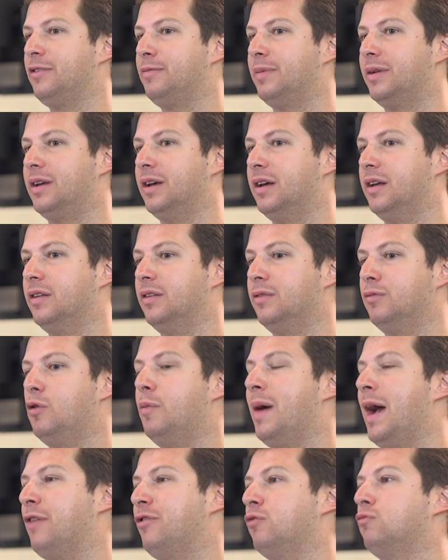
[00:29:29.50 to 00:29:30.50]
it's because, well,
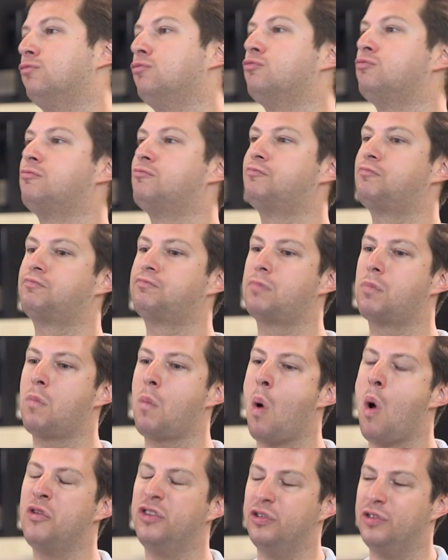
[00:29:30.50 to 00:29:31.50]
Patrick,
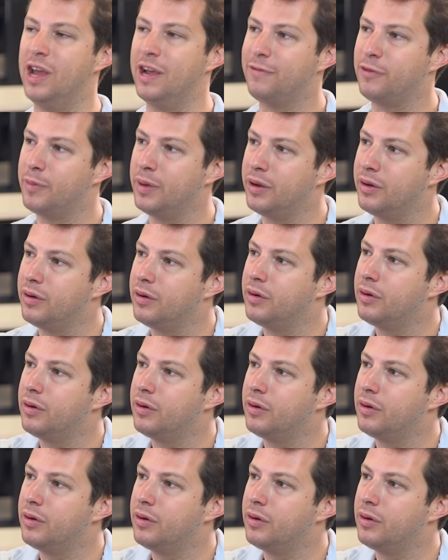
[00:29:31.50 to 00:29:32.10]
what do you take from it?